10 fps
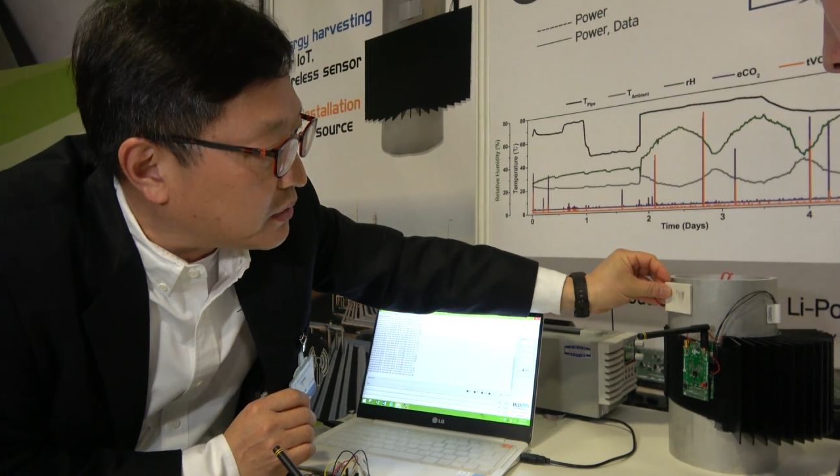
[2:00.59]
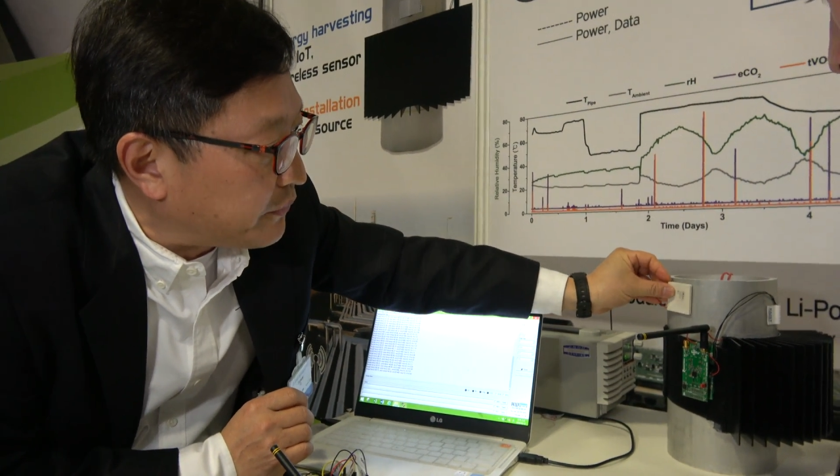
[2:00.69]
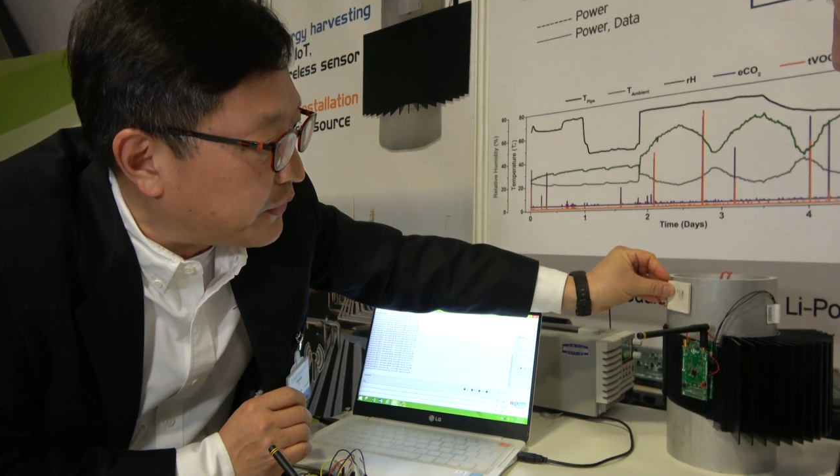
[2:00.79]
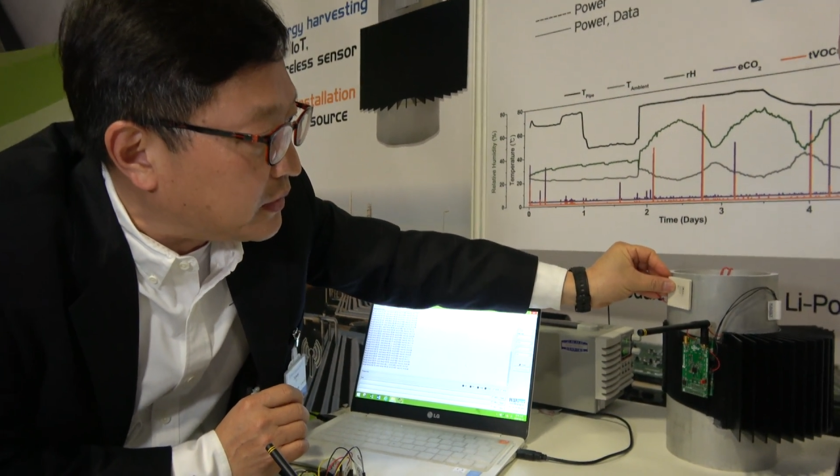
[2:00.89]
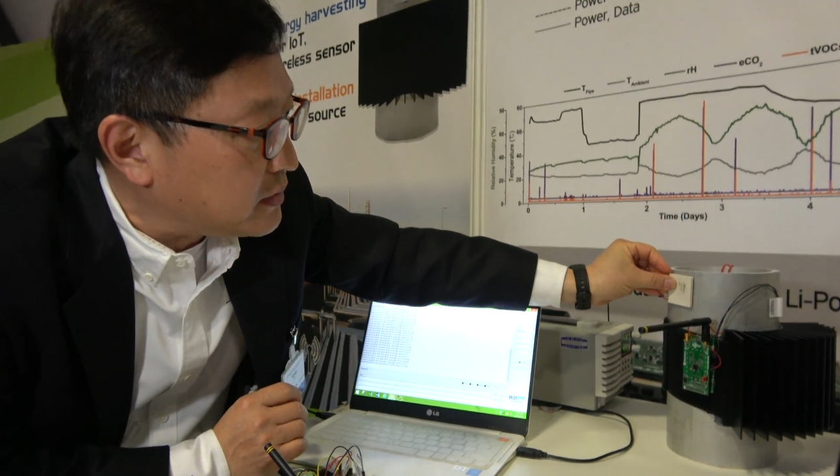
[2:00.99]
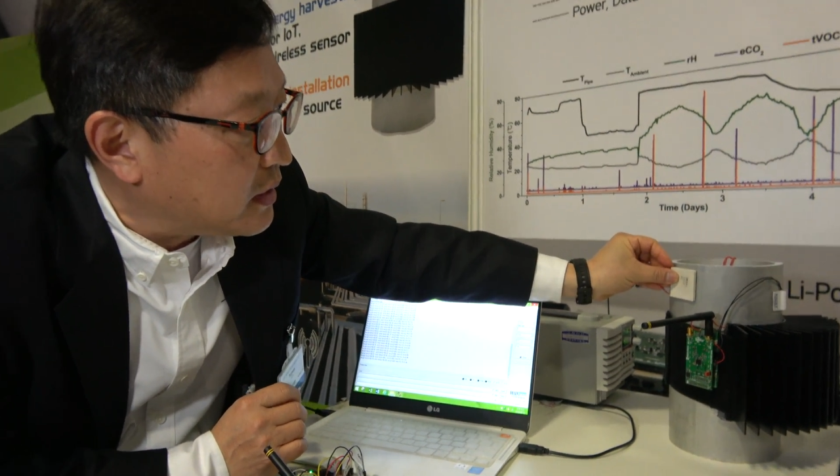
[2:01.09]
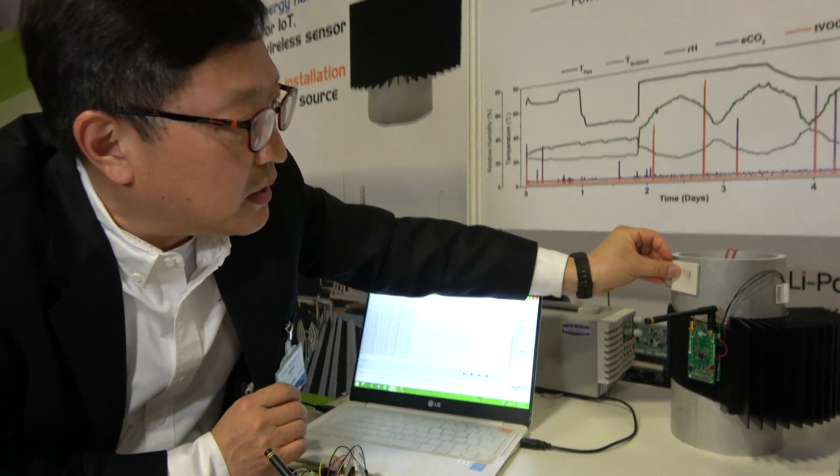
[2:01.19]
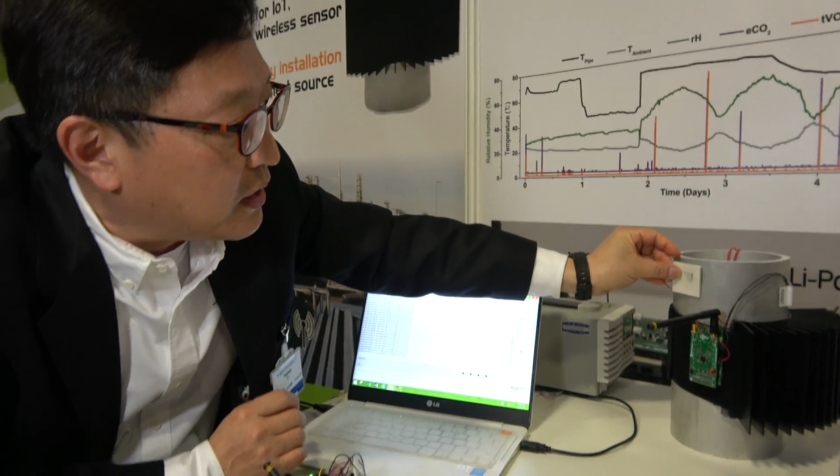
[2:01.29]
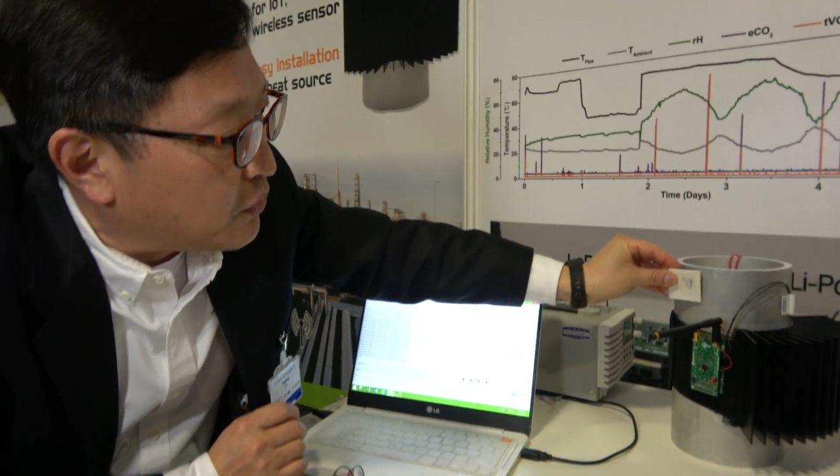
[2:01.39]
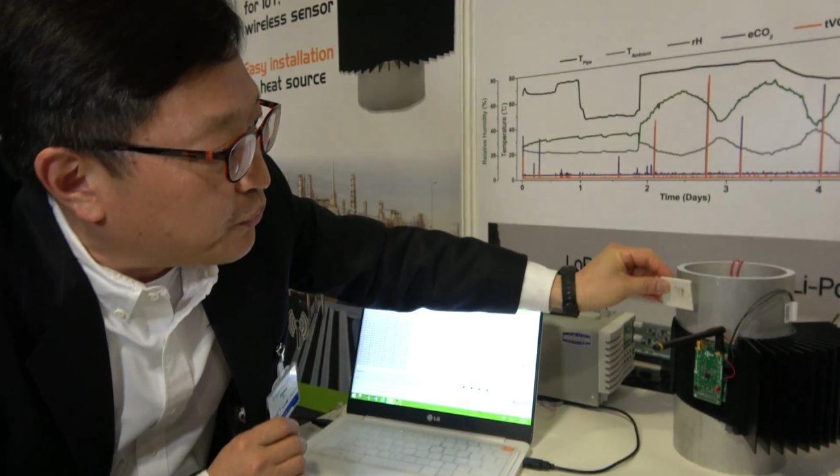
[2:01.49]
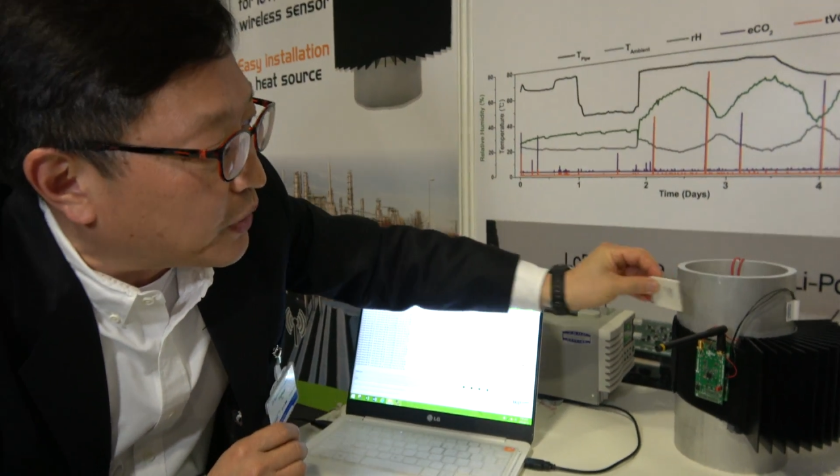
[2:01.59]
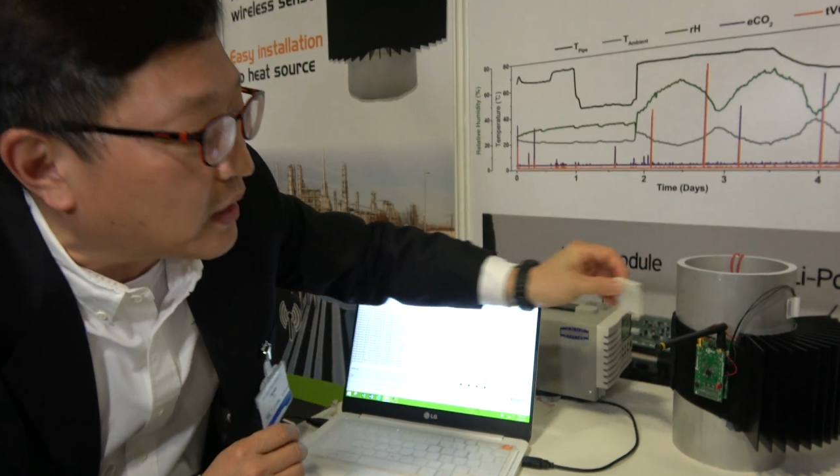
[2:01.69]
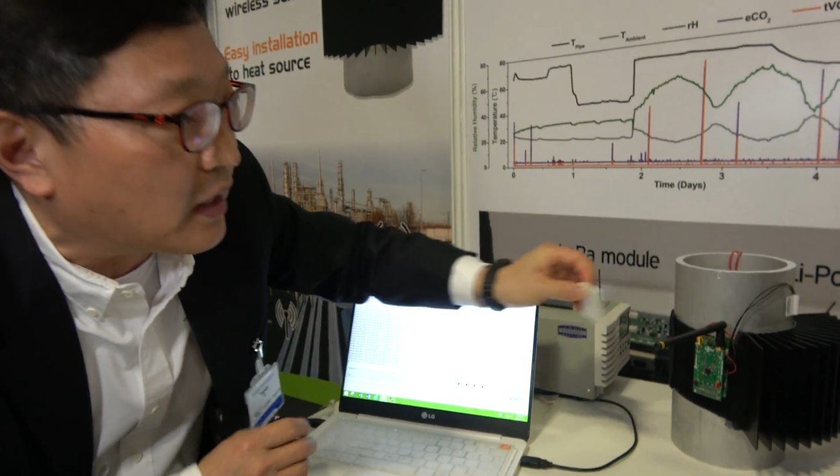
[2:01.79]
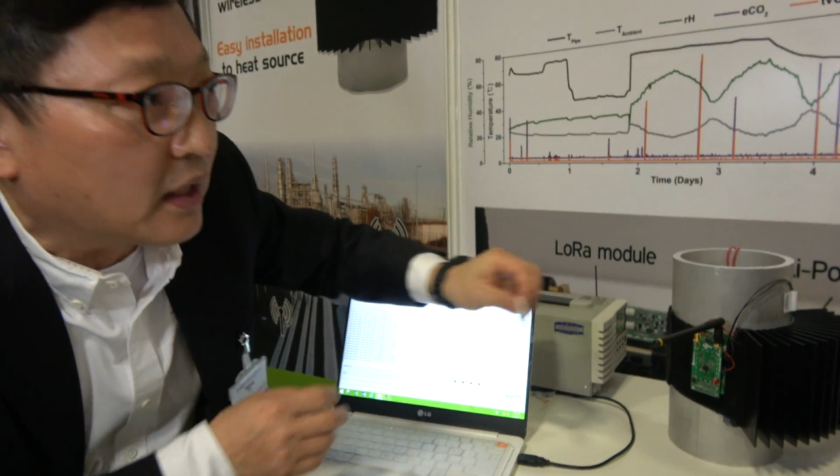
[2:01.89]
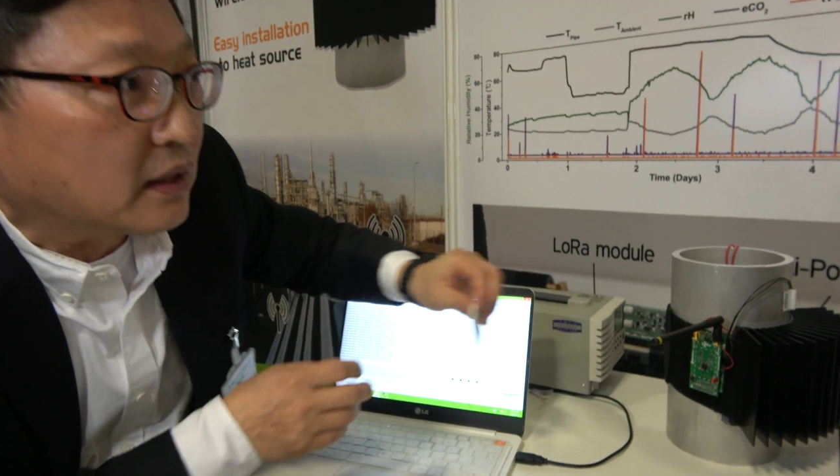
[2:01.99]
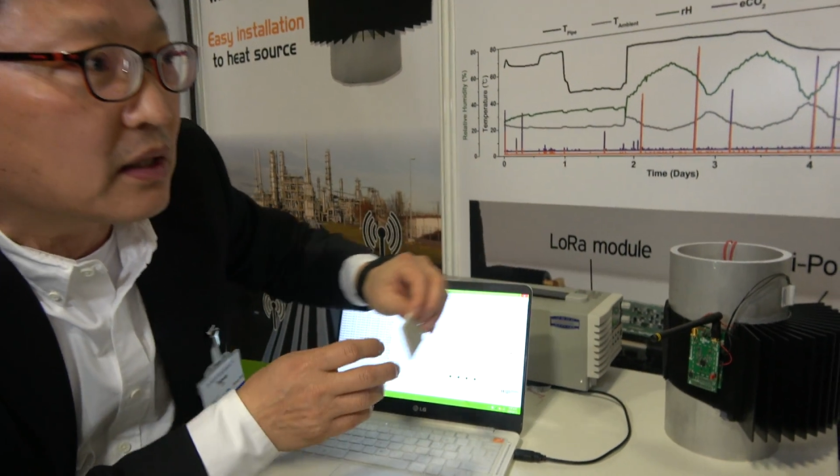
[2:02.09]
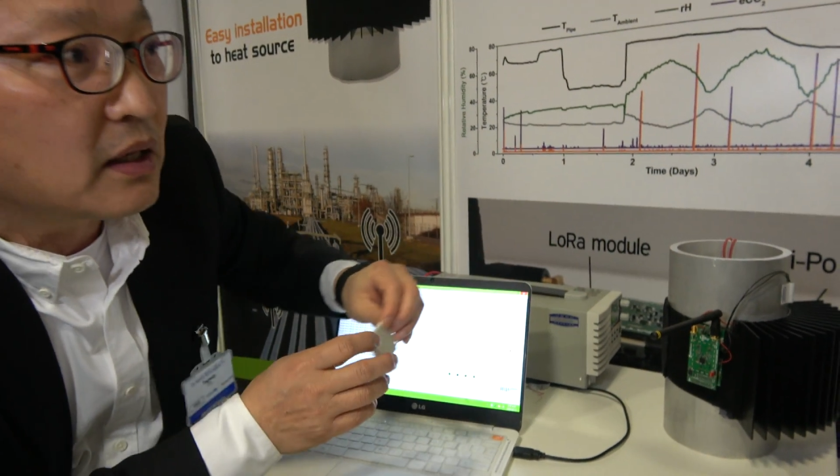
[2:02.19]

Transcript: surface, we can get,